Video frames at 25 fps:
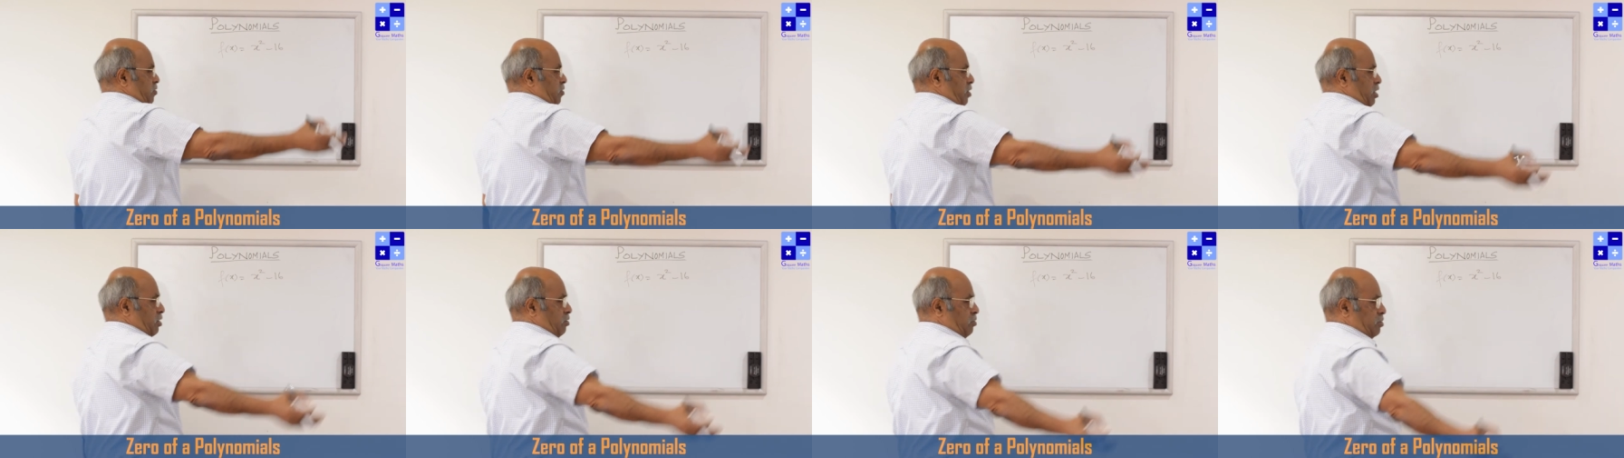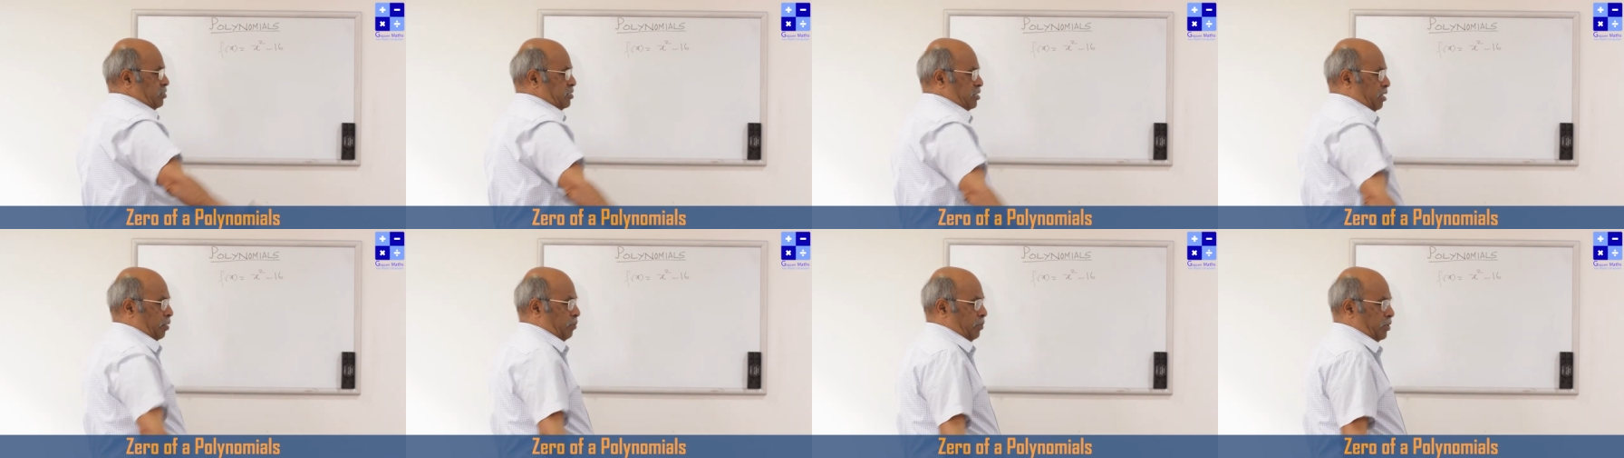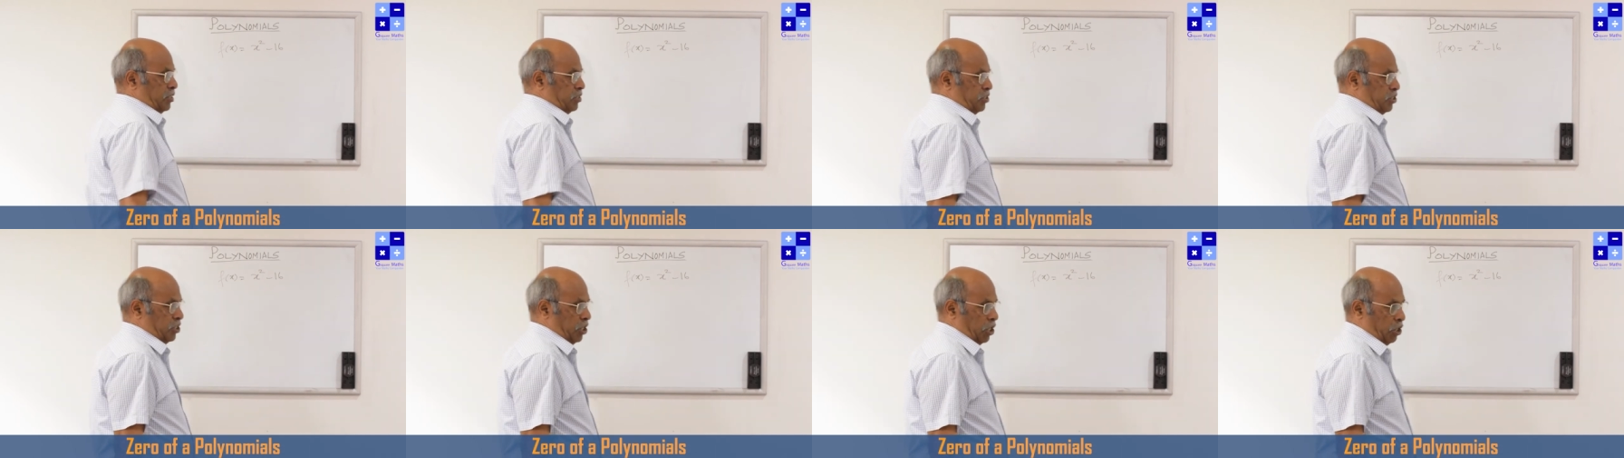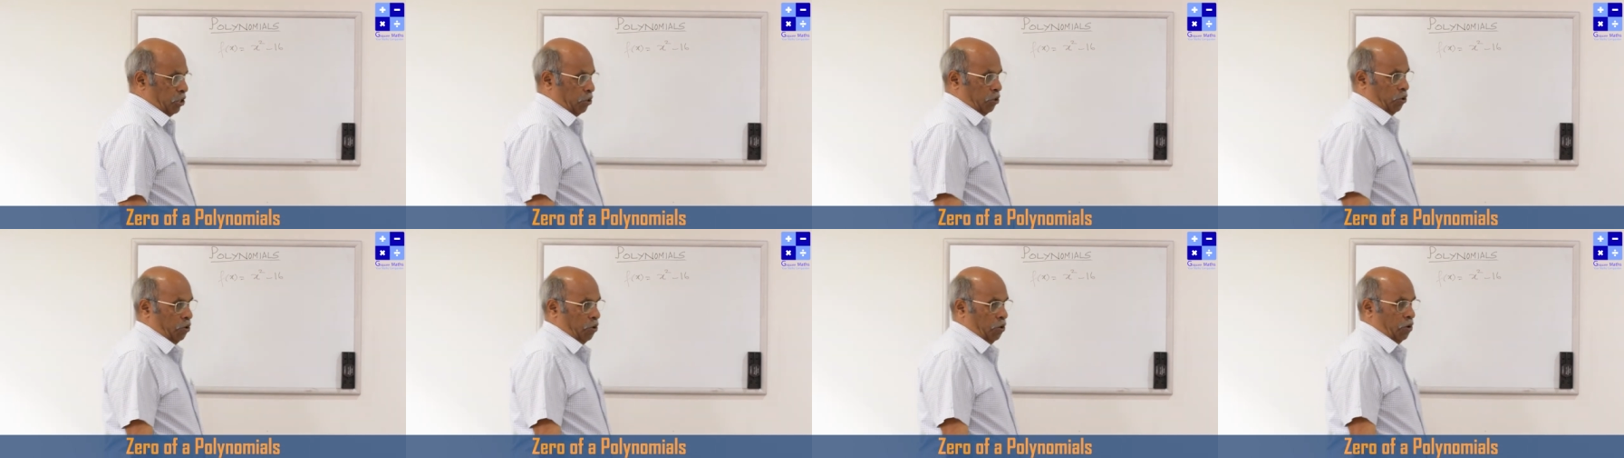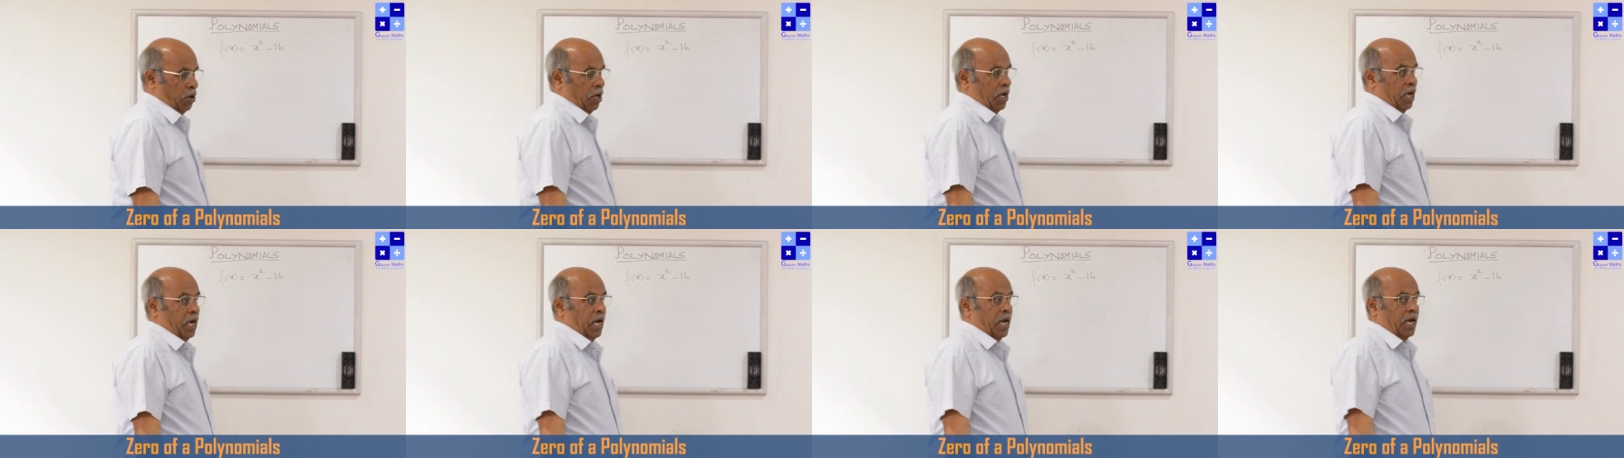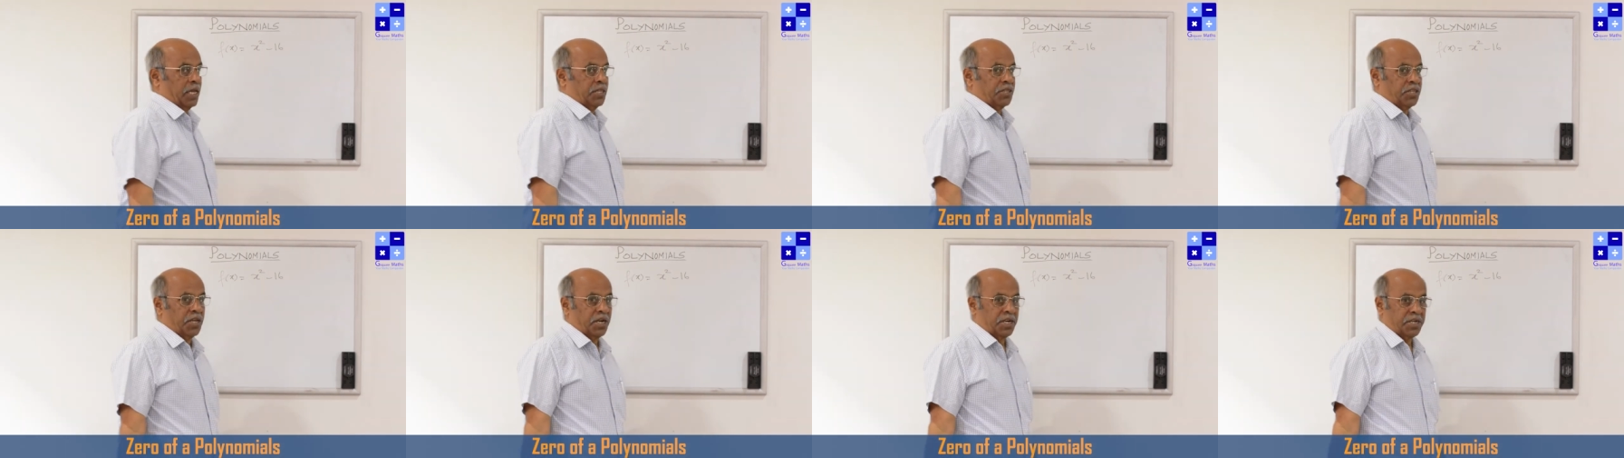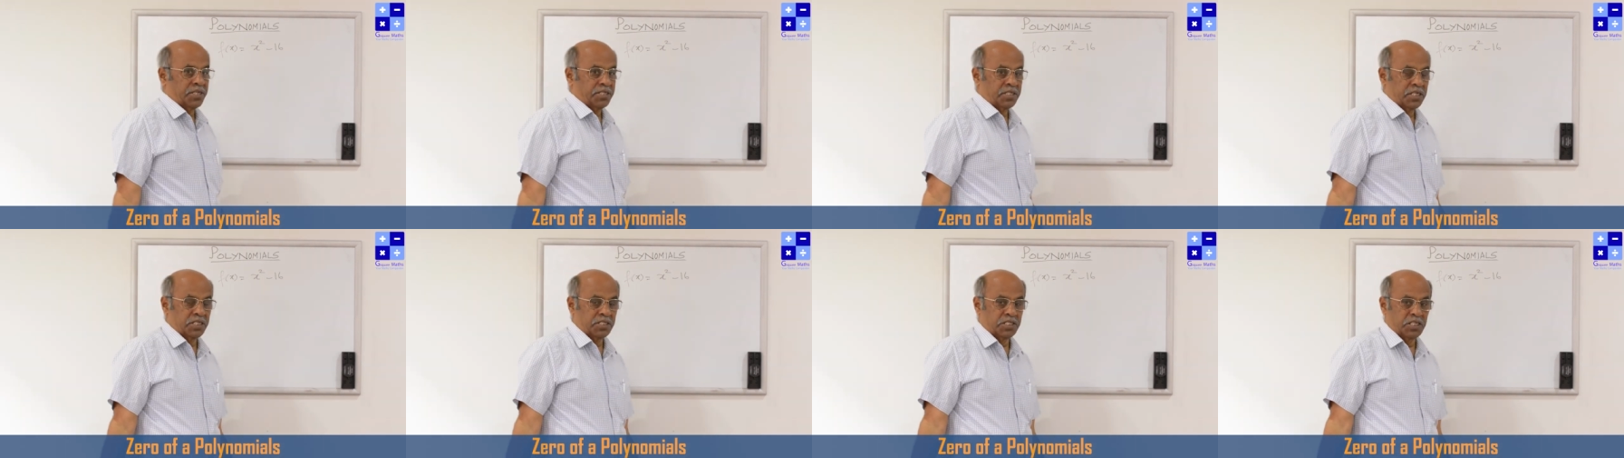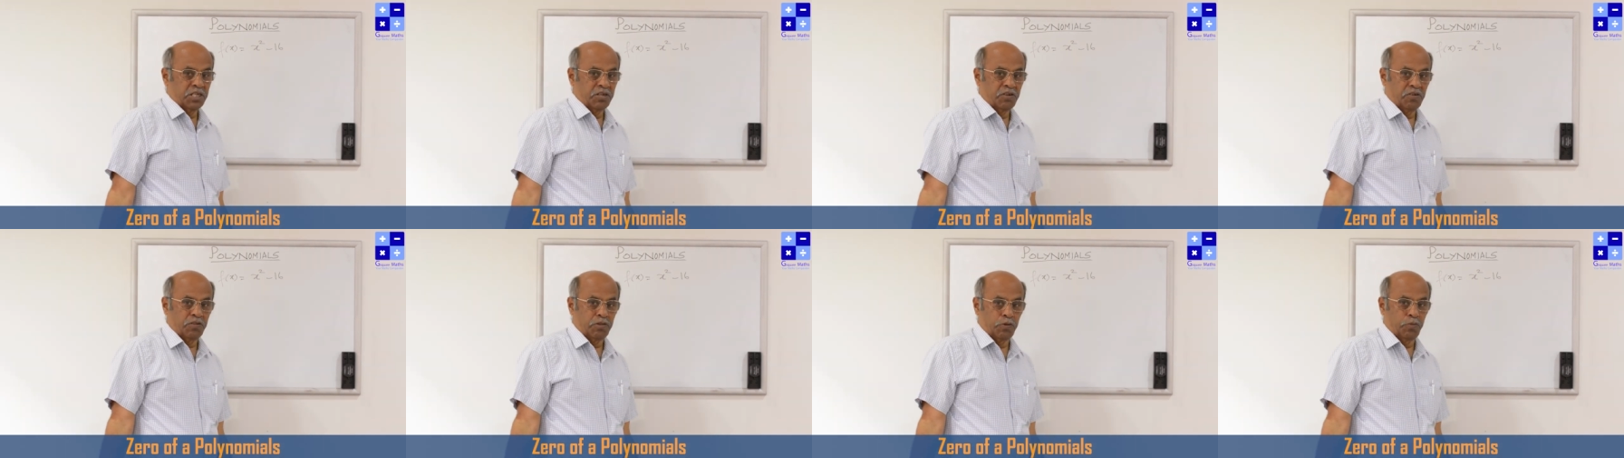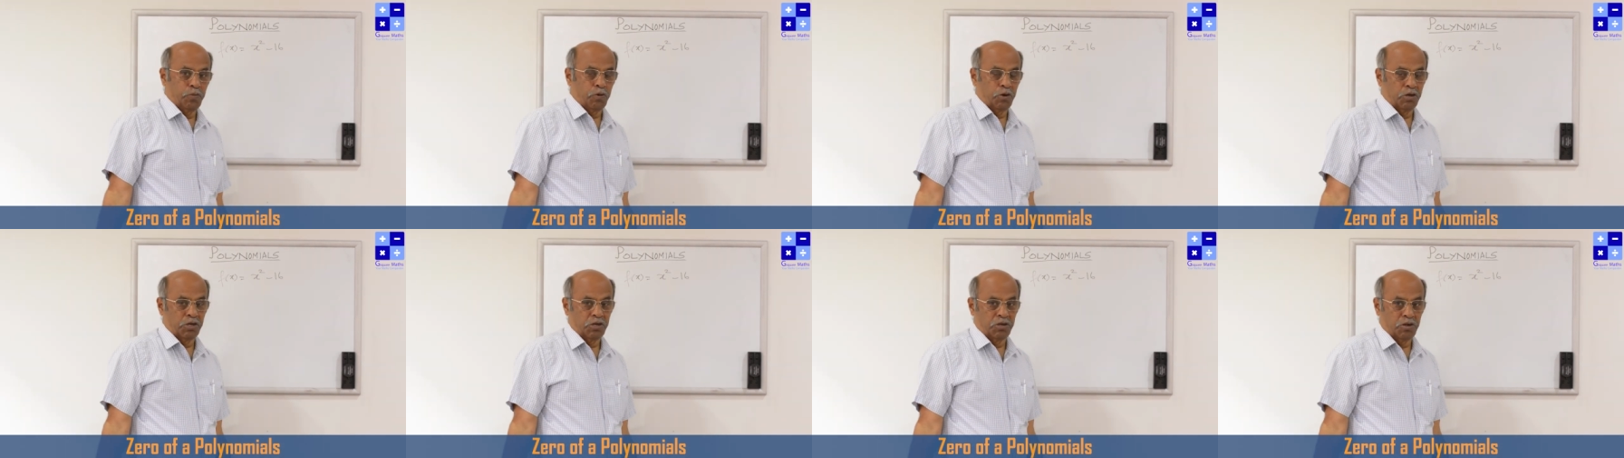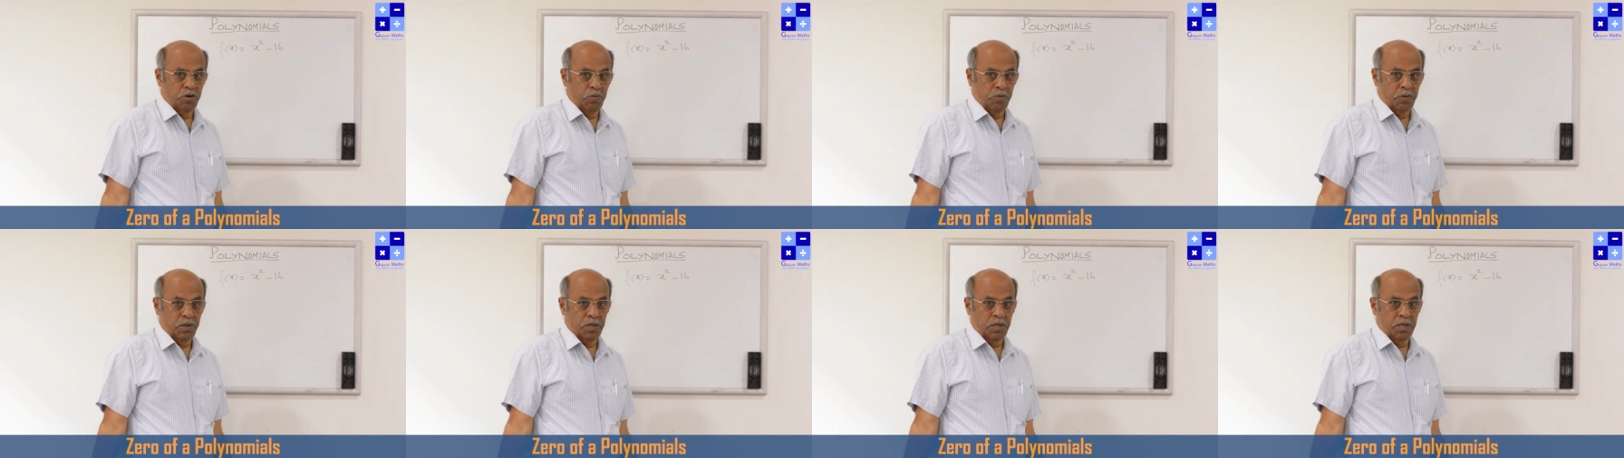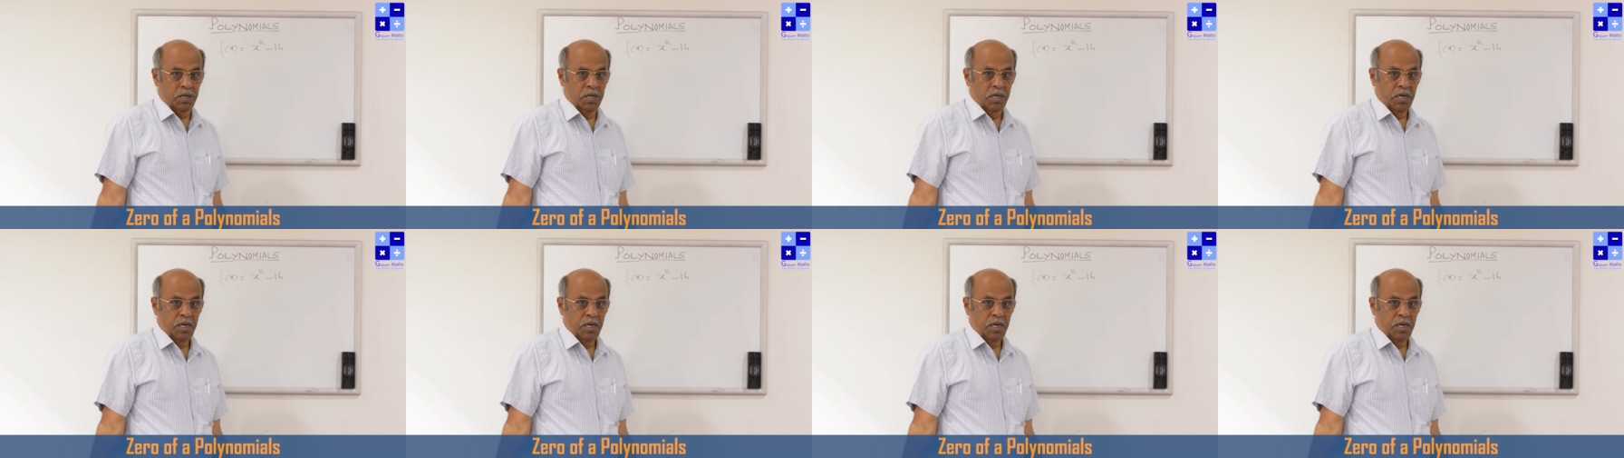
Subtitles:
value is coming 0, and that is a 0 of the polynomial.